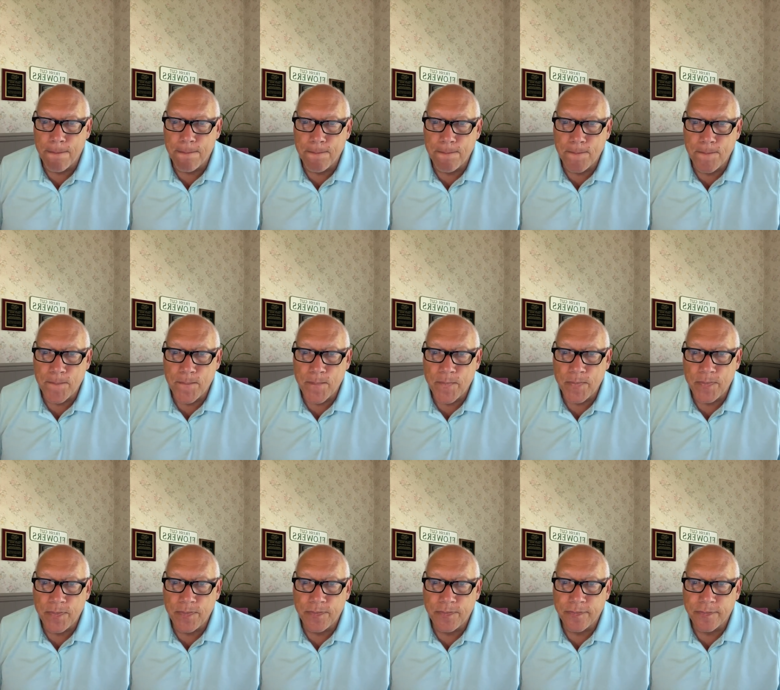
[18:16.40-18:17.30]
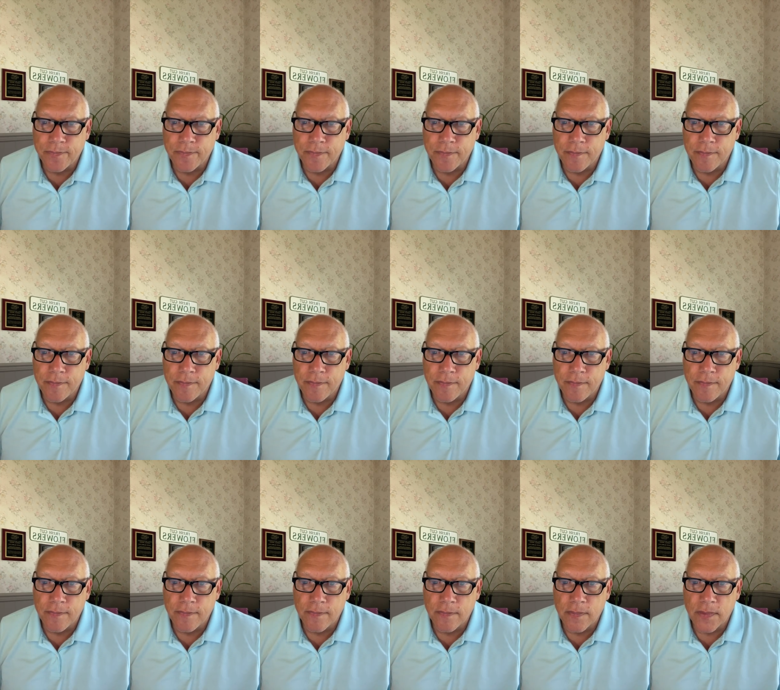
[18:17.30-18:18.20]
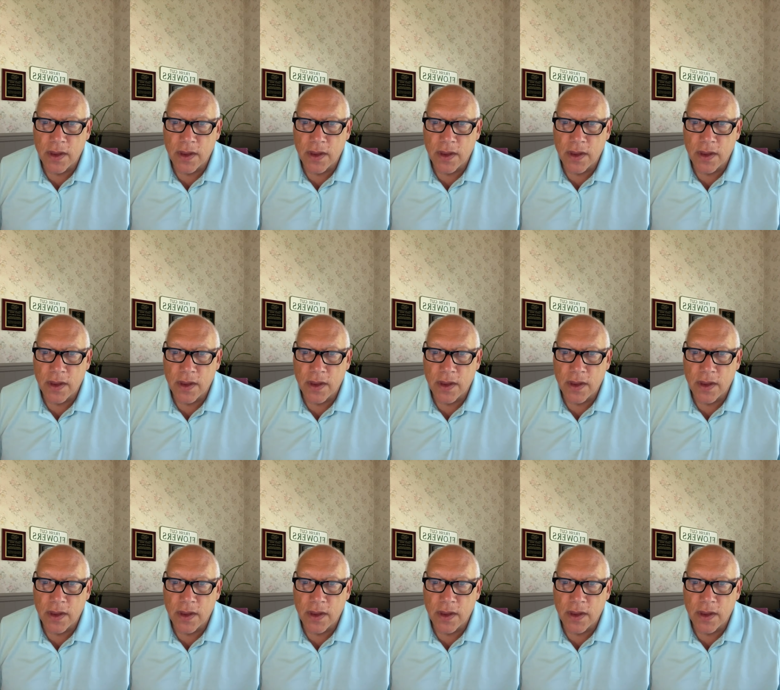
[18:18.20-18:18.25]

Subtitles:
Nobody speaks.